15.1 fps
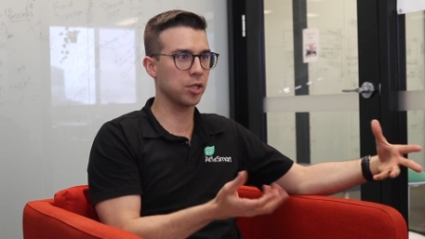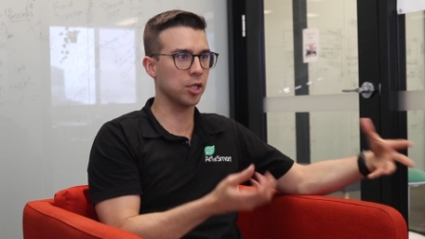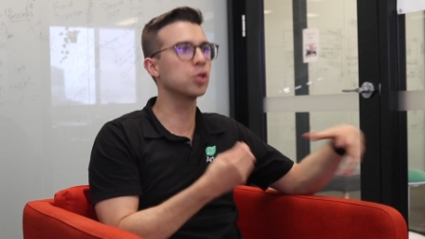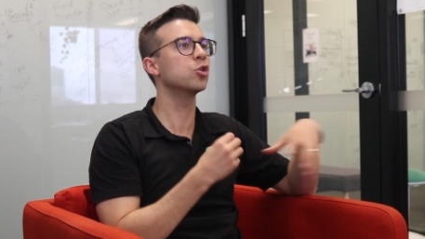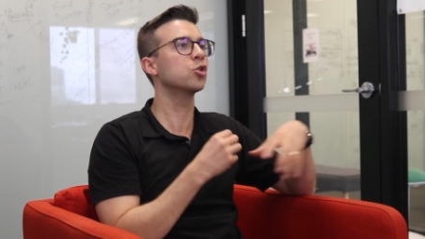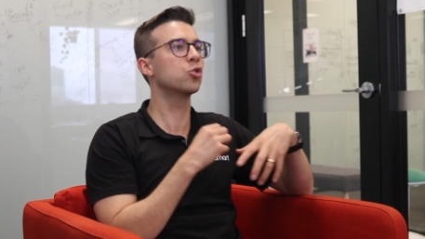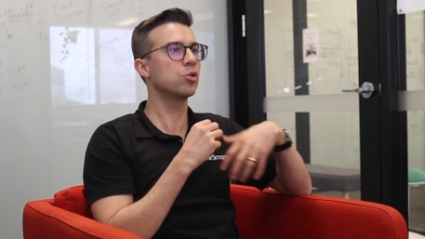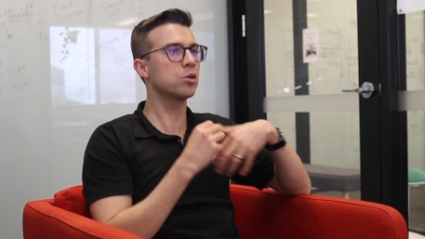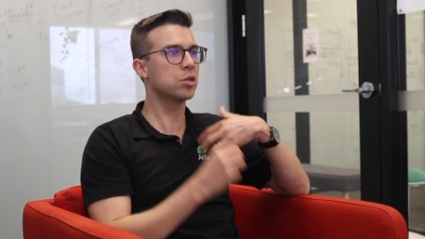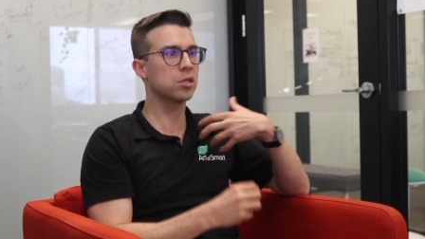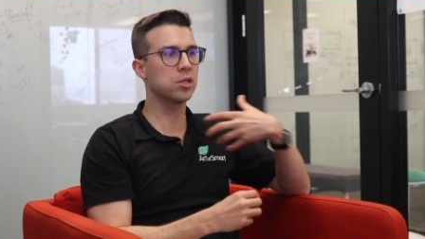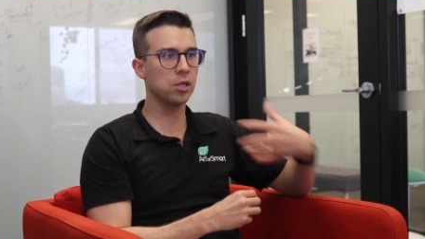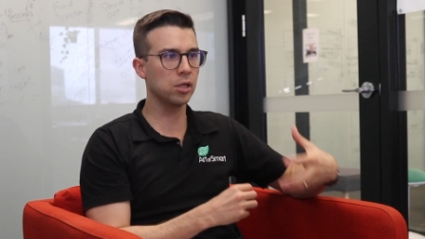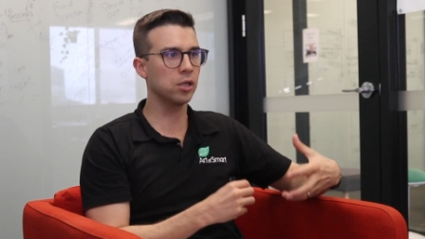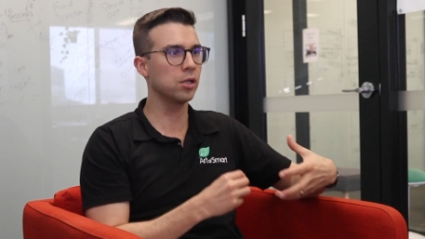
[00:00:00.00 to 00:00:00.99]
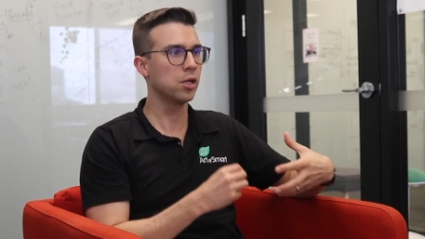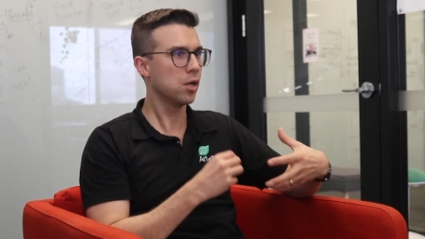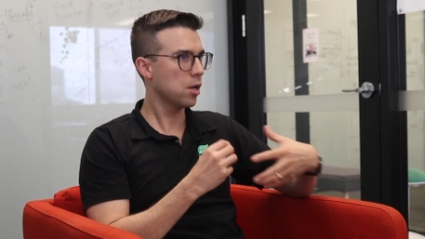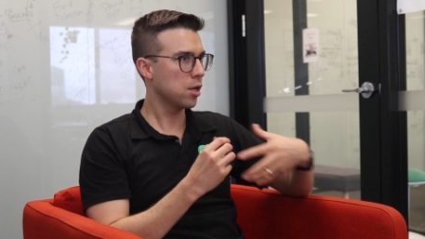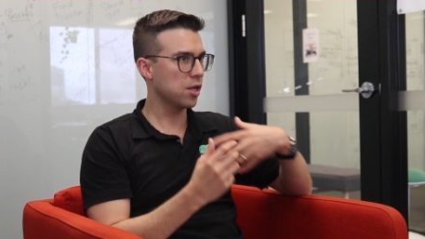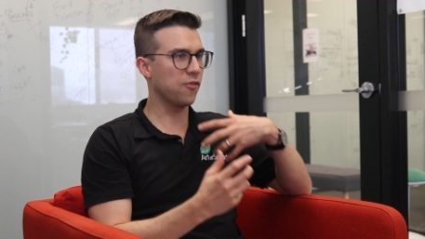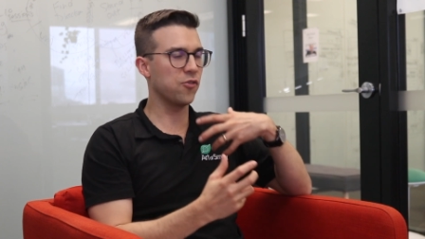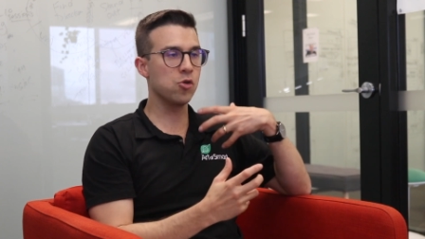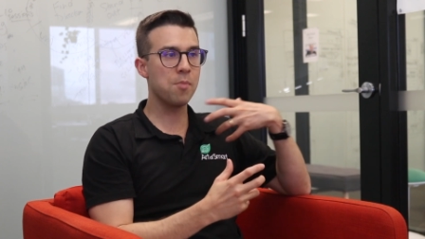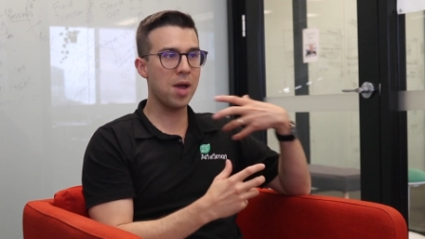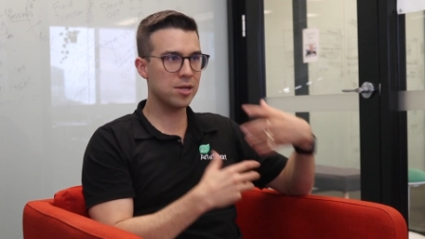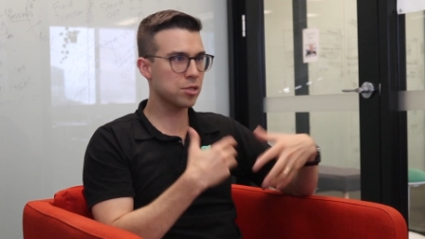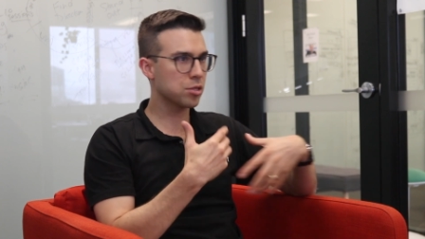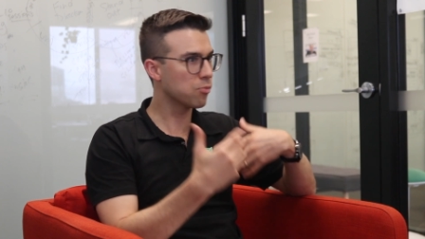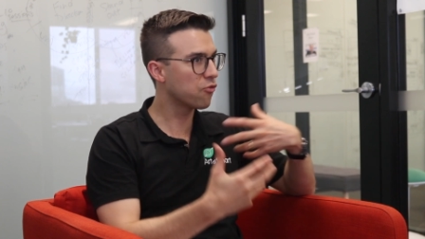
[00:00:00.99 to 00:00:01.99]
Like you could still, if you
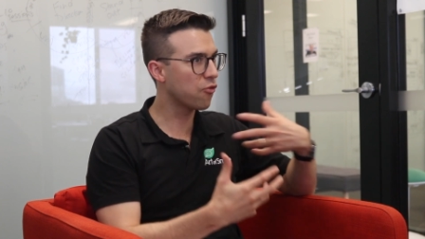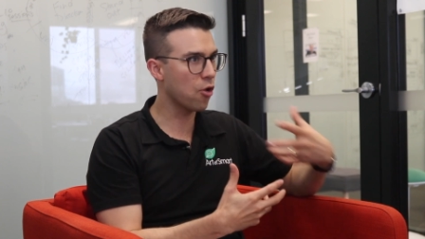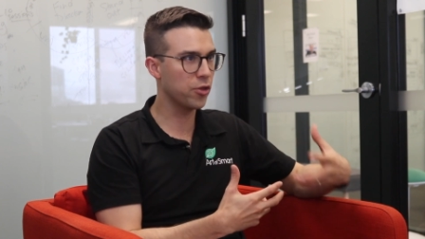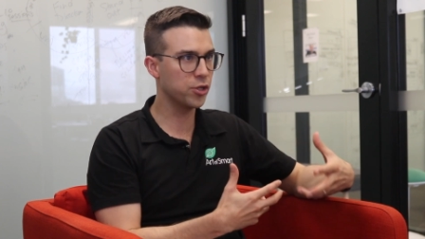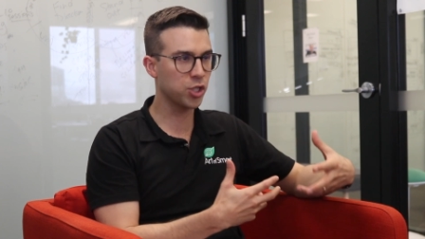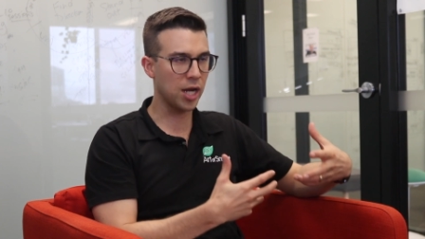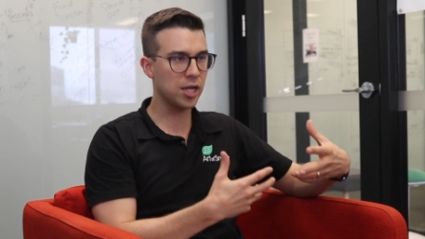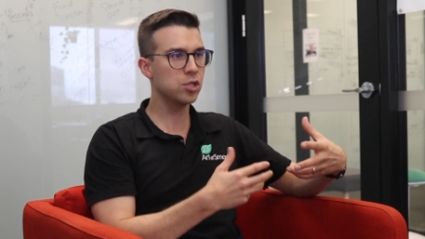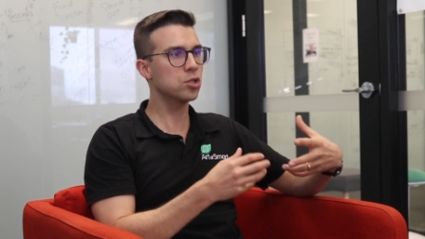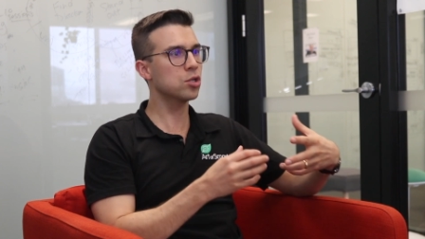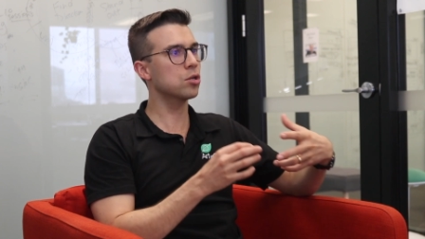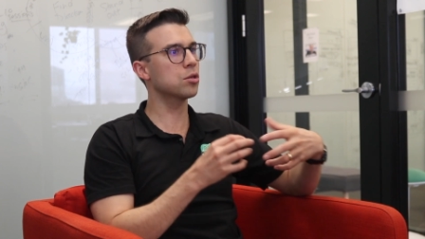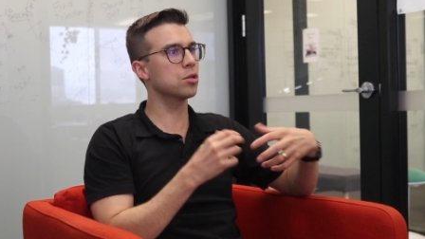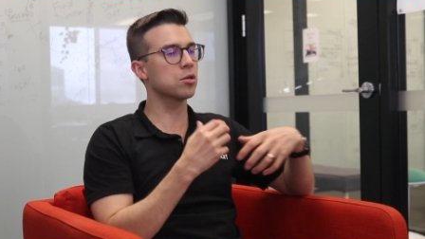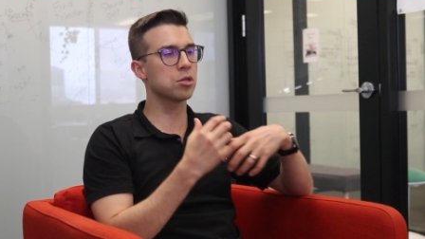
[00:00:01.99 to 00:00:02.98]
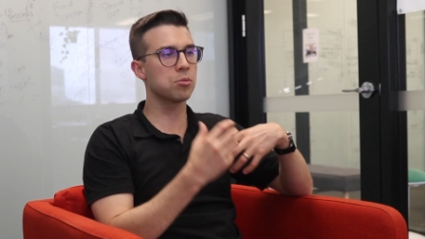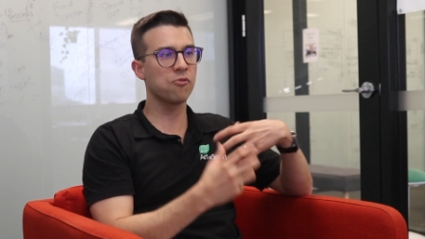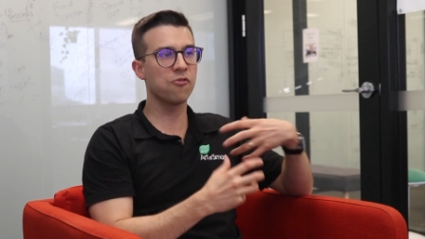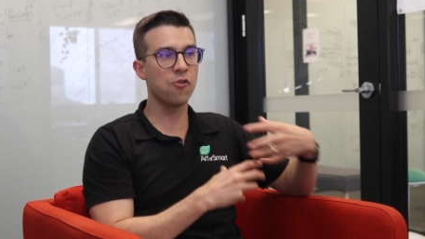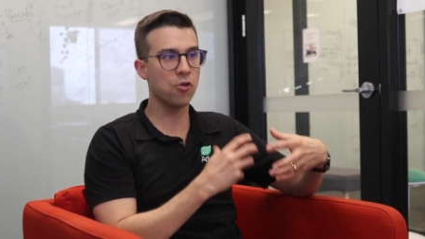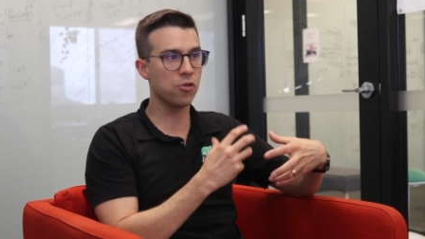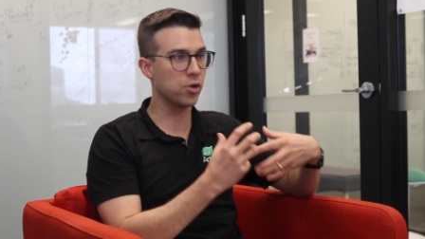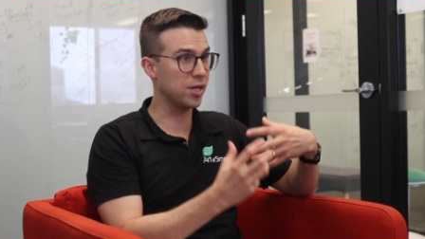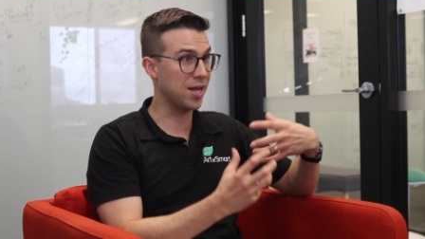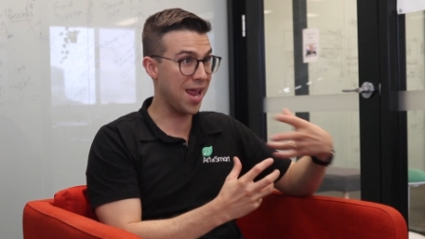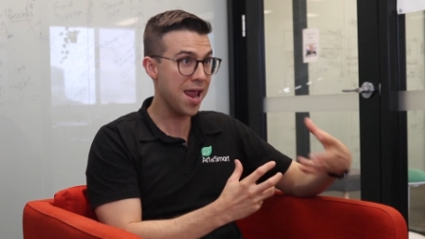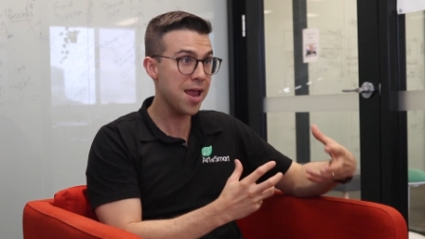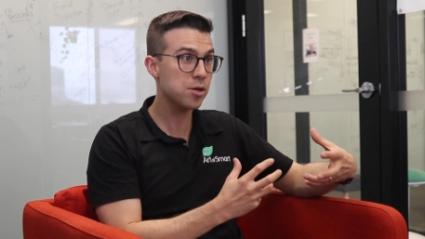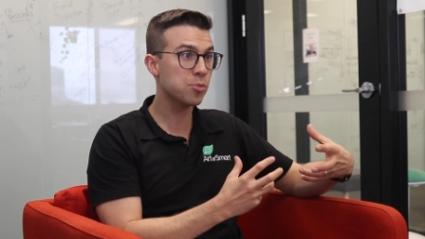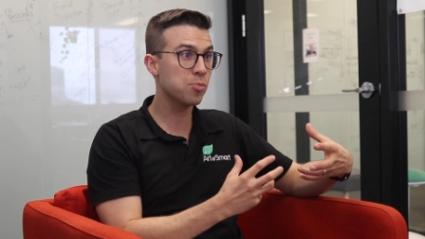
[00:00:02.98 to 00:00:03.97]
made some further changes and some further
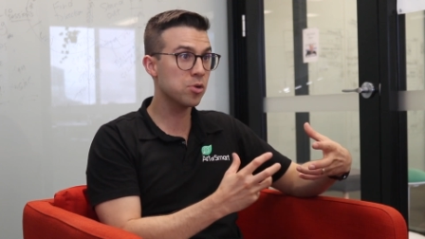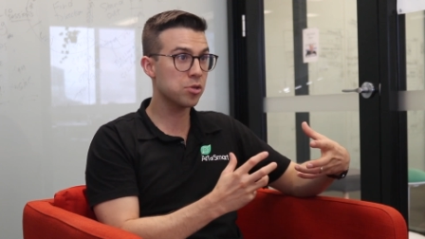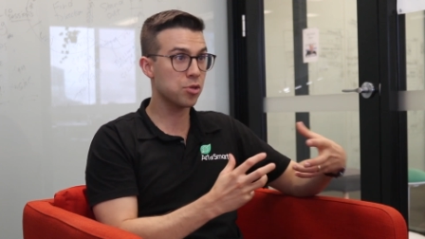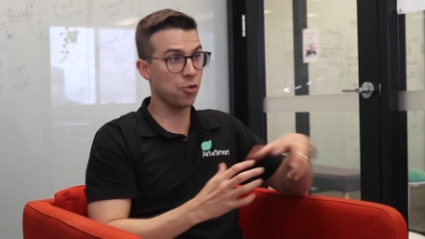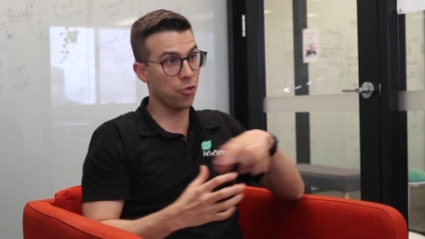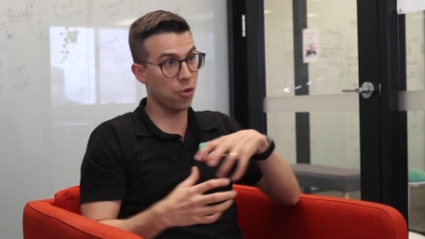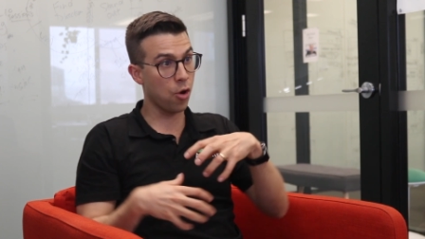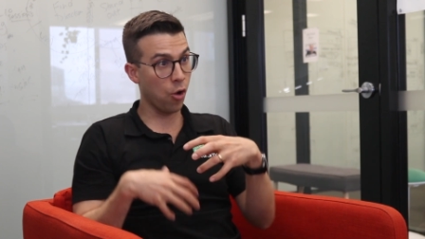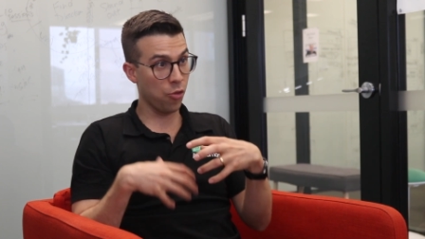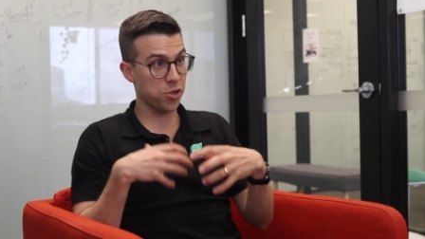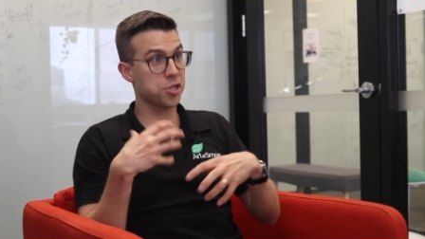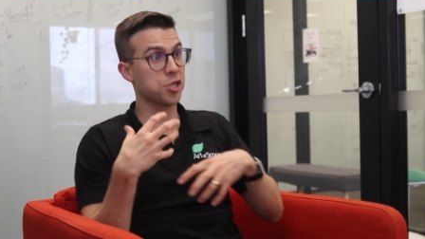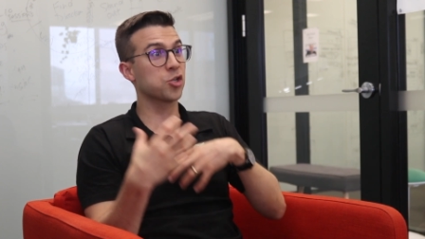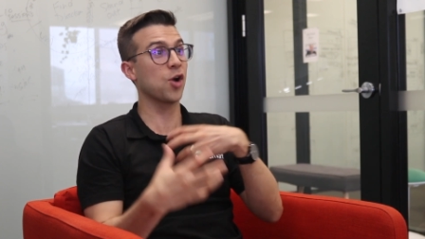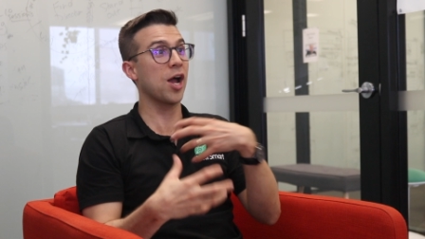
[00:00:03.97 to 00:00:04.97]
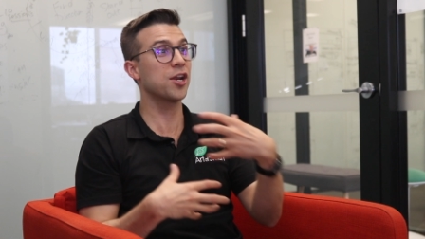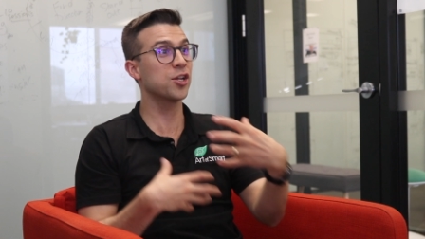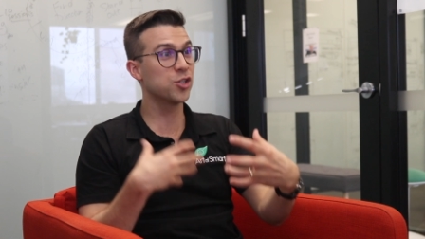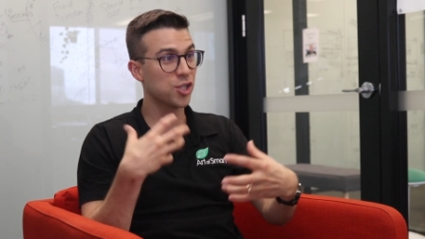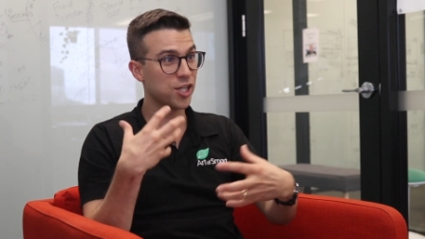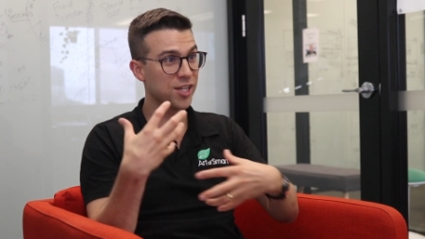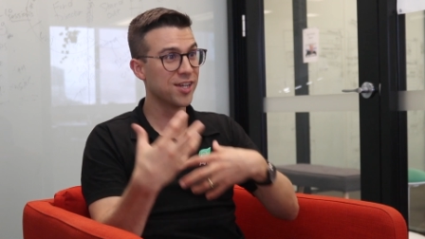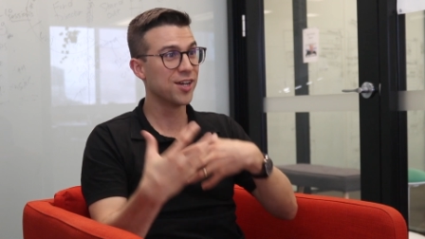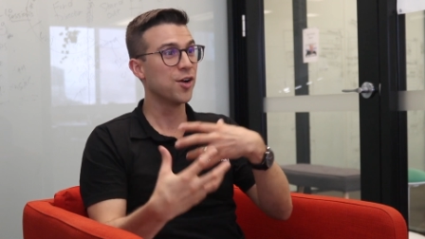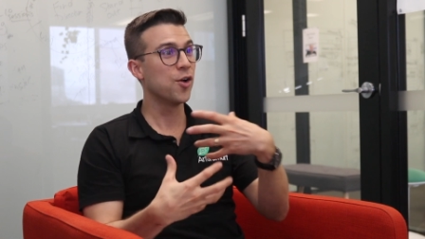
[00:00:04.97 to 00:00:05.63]
enhancements on the strategy